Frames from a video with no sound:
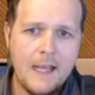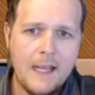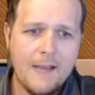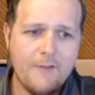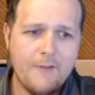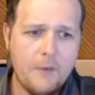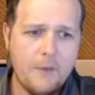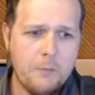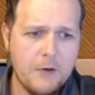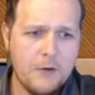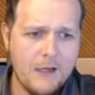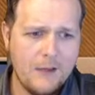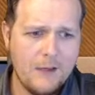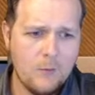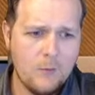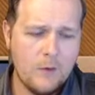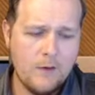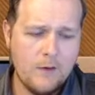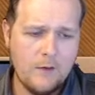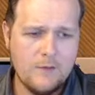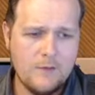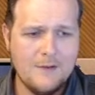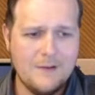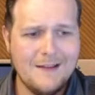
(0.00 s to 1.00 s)
If I put it in one
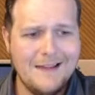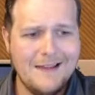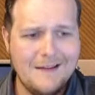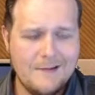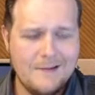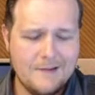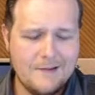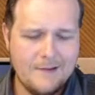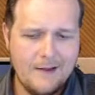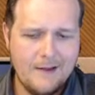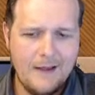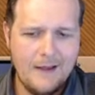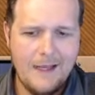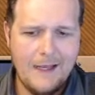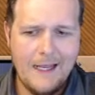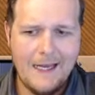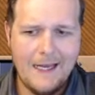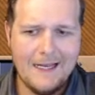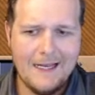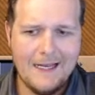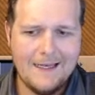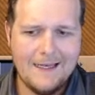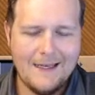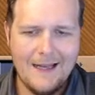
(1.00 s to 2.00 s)
of those lists
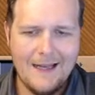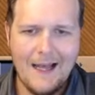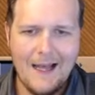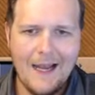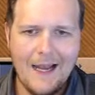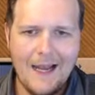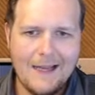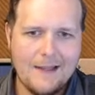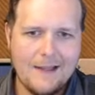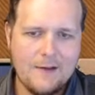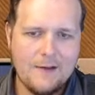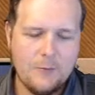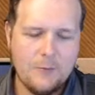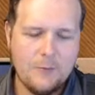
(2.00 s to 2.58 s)
and I didn't highlight